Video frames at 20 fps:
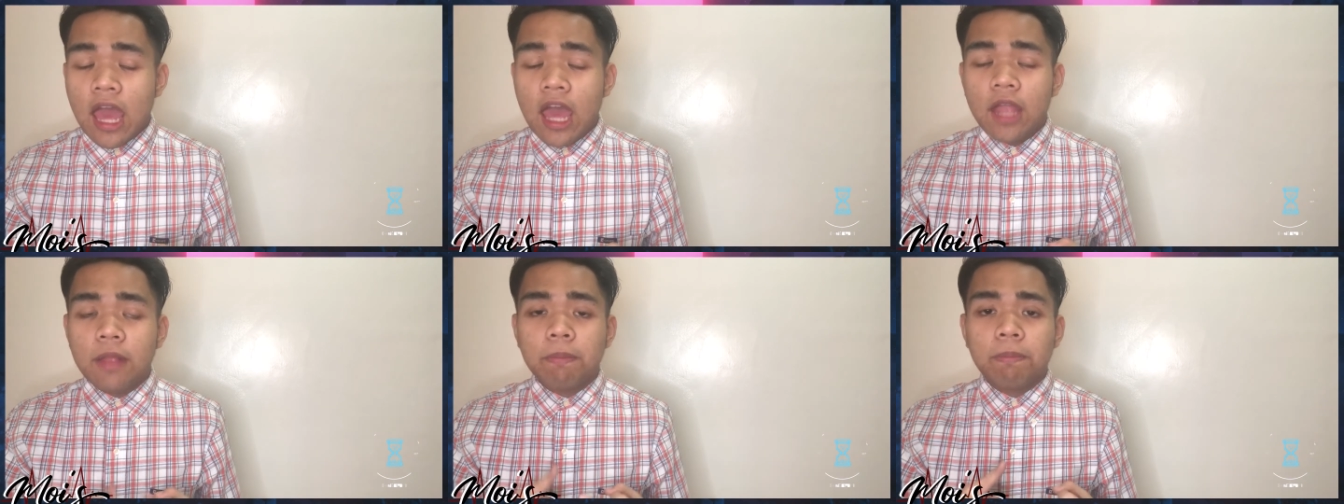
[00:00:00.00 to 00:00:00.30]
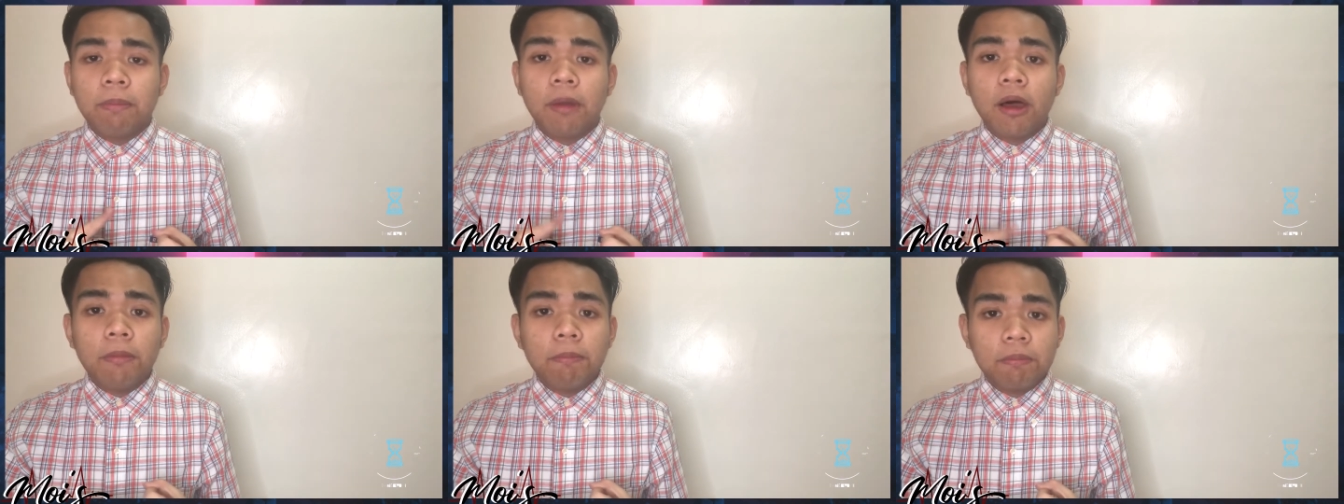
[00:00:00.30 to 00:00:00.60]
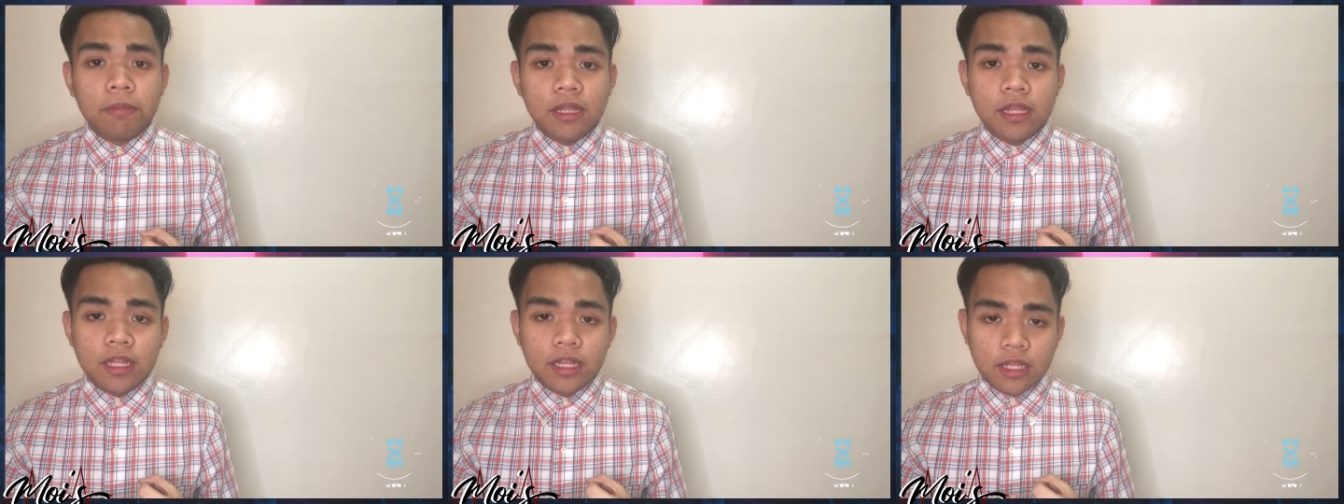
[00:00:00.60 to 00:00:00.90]
and
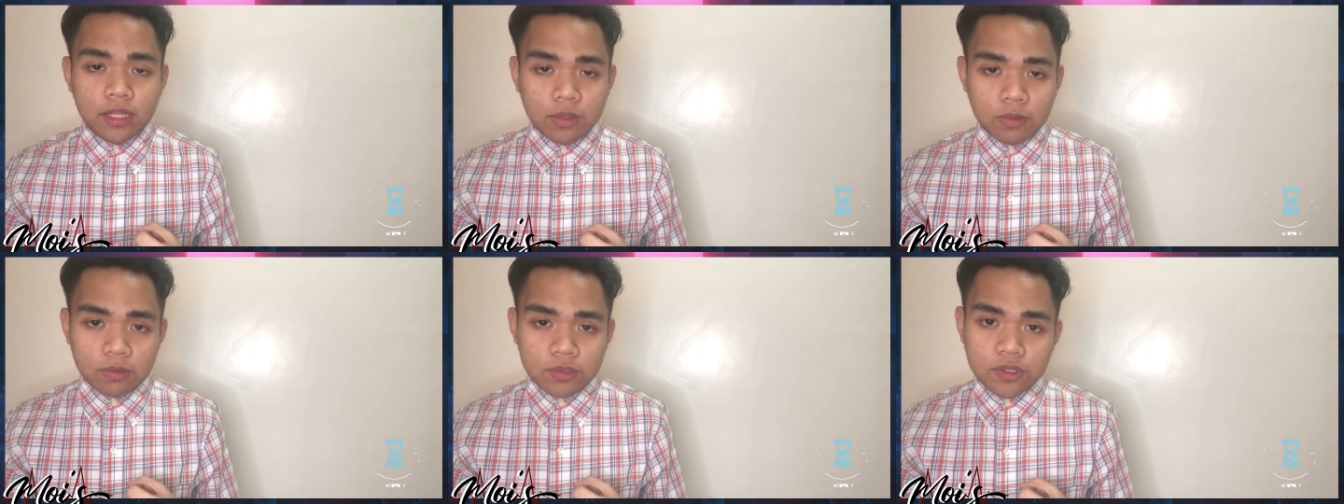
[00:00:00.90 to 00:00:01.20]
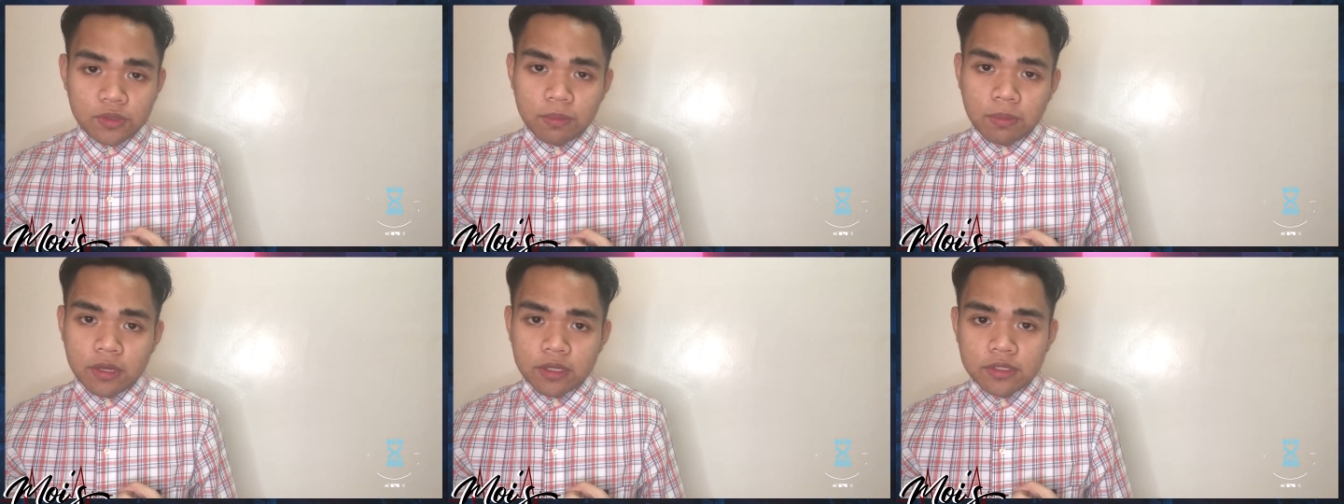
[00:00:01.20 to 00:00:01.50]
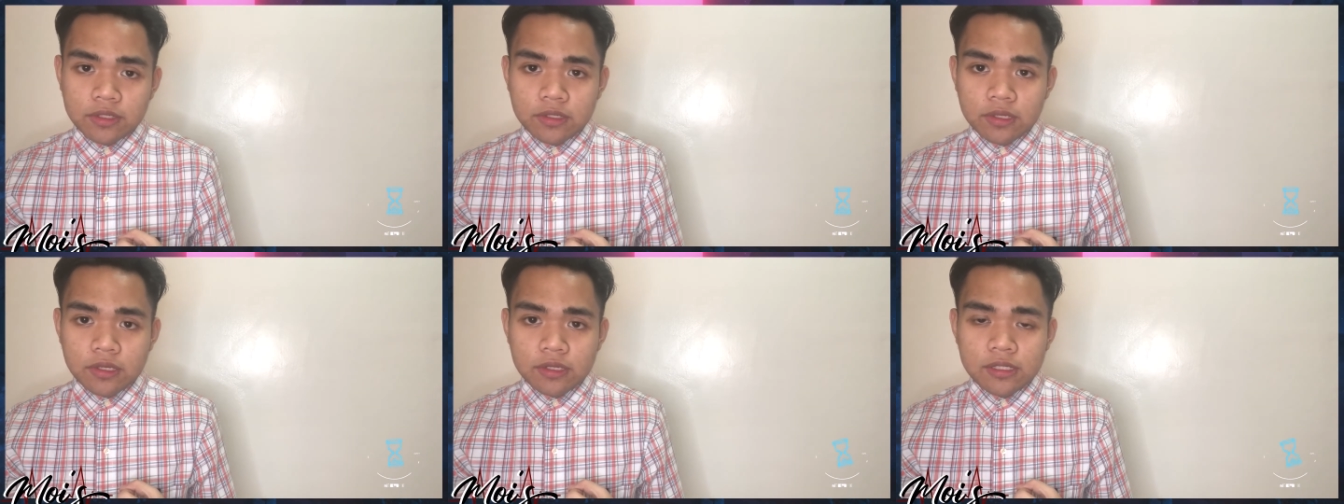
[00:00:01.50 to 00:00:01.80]
popliteus
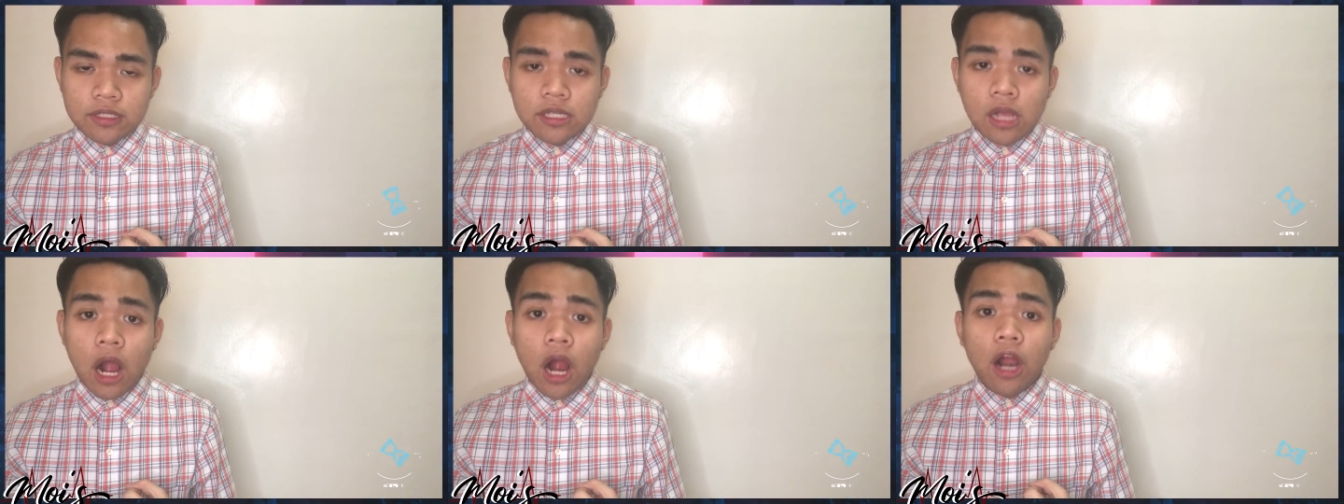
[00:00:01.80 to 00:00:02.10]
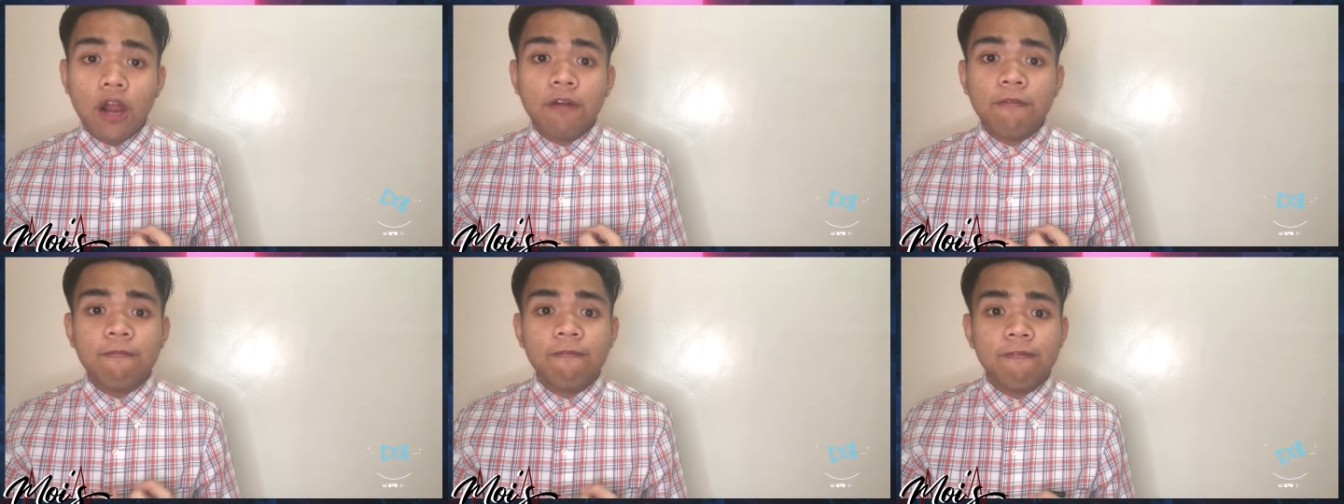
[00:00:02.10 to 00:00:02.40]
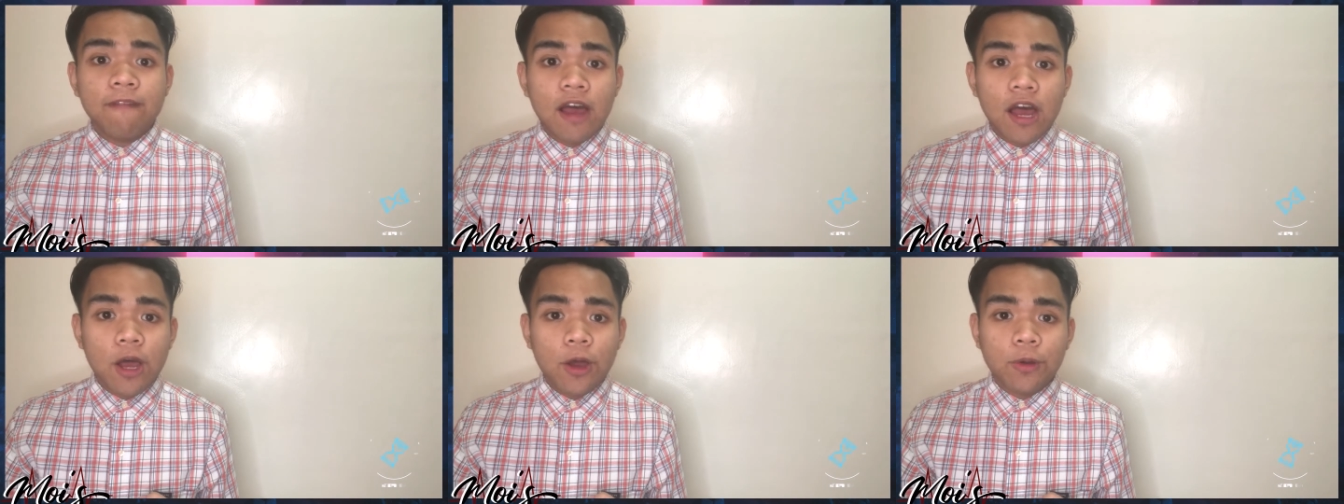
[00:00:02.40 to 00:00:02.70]
muscles are
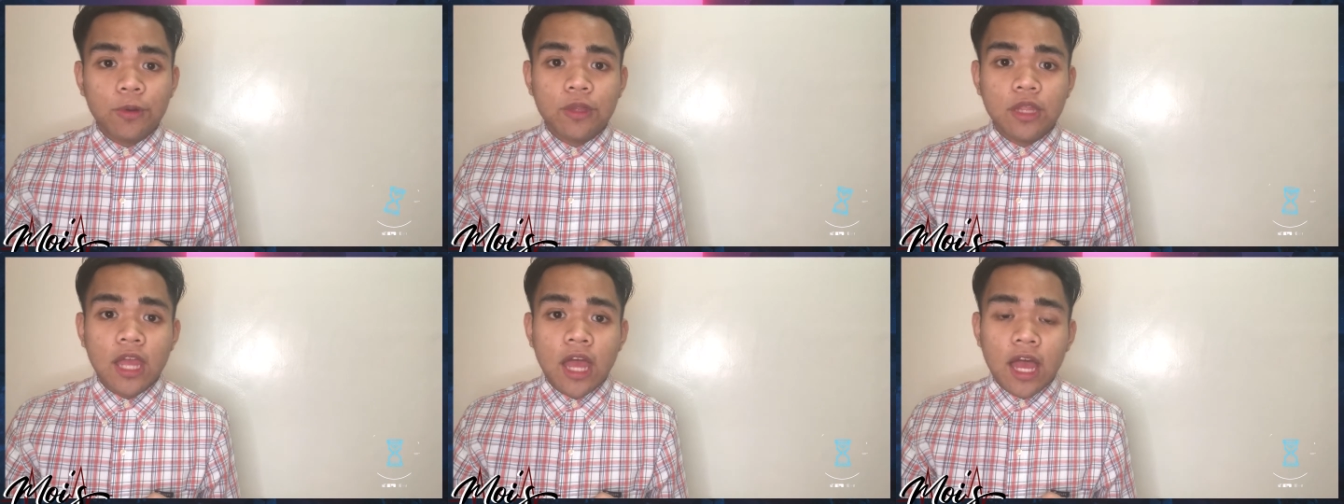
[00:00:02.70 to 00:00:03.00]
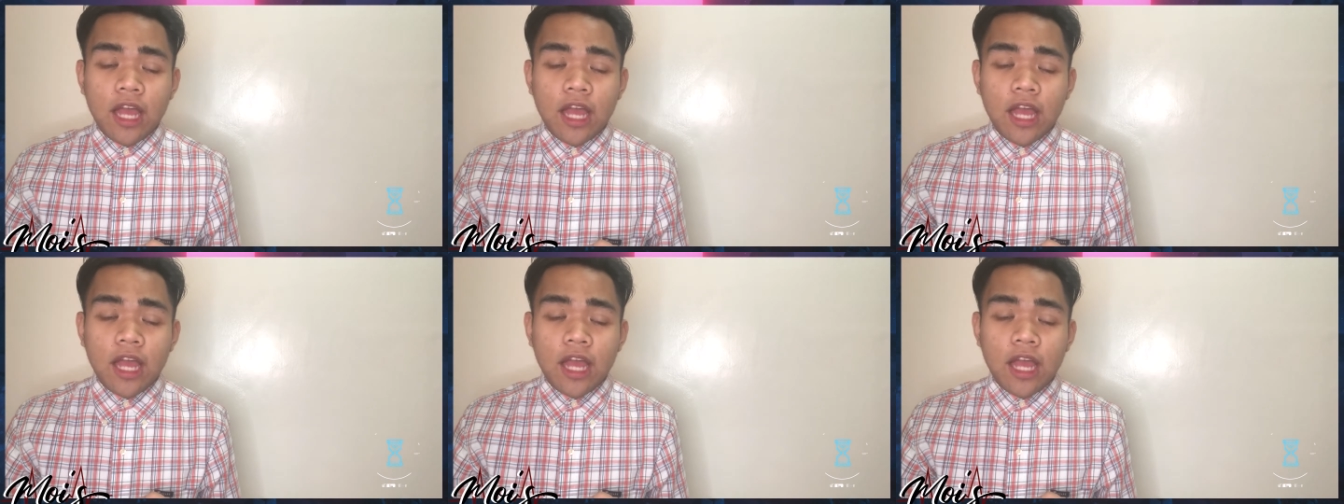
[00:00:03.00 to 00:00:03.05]
found